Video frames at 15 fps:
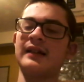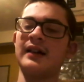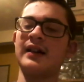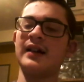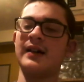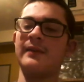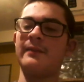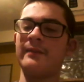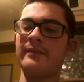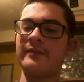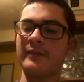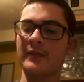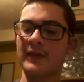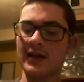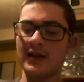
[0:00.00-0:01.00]
On
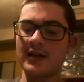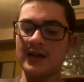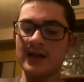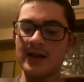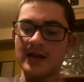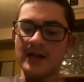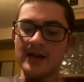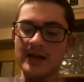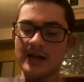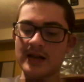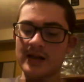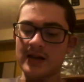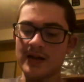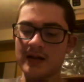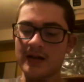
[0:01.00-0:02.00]
to
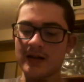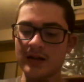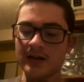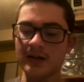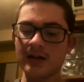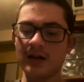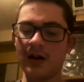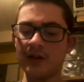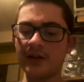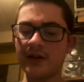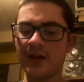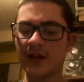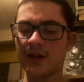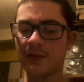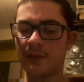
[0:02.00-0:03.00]

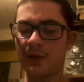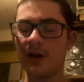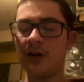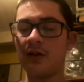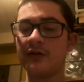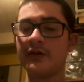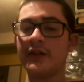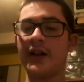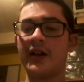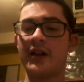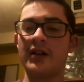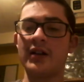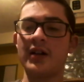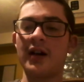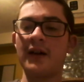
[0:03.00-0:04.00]
Capaldi.
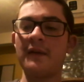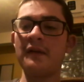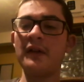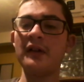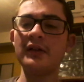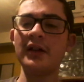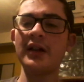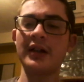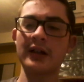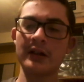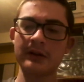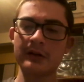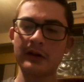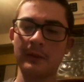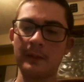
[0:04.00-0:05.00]
I feel like
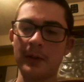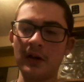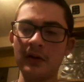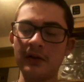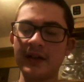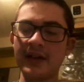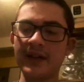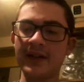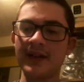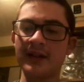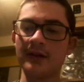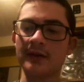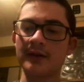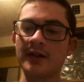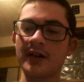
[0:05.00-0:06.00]
Capaldi's
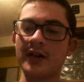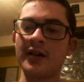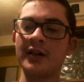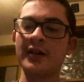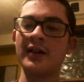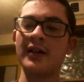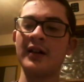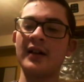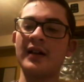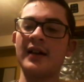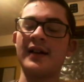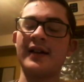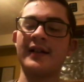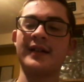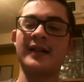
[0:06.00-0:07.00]
Doctor
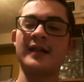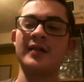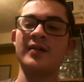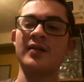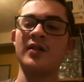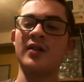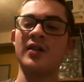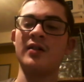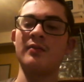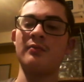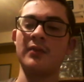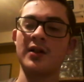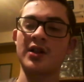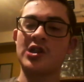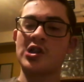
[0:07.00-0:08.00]
has
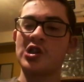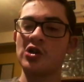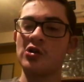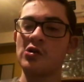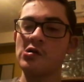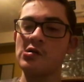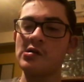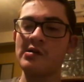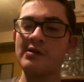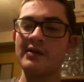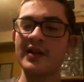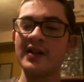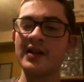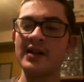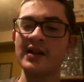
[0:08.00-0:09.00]
matured.
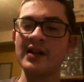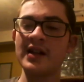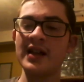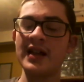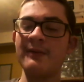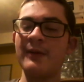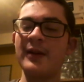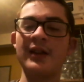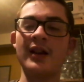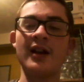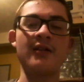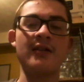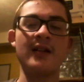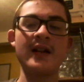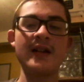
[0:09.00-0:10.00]
Even
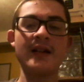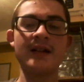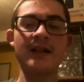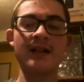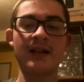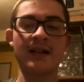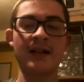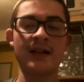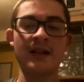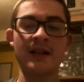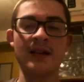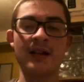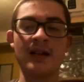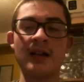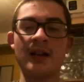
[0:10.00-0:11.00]
though
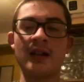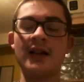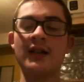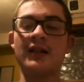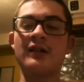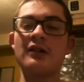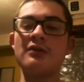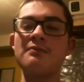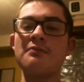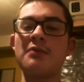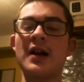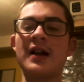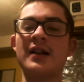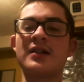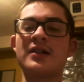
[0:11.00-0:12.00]
he's gone
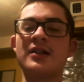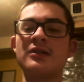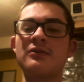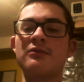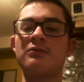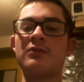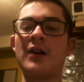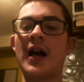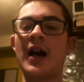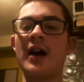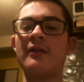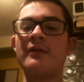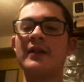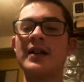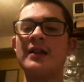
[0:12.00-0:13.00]
back to
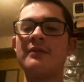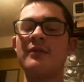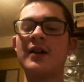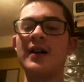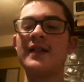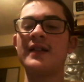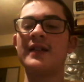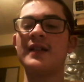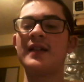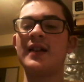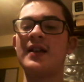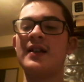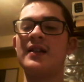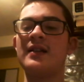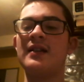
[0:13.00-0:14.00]
how he was
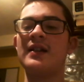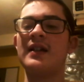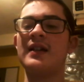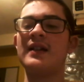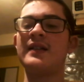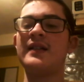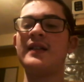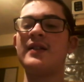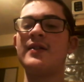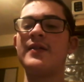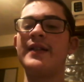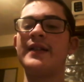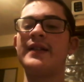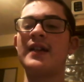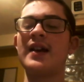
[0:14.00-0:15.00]
in
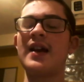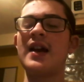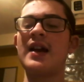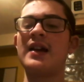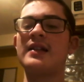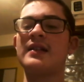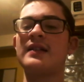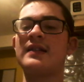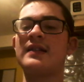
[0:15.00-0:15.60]
Series 8.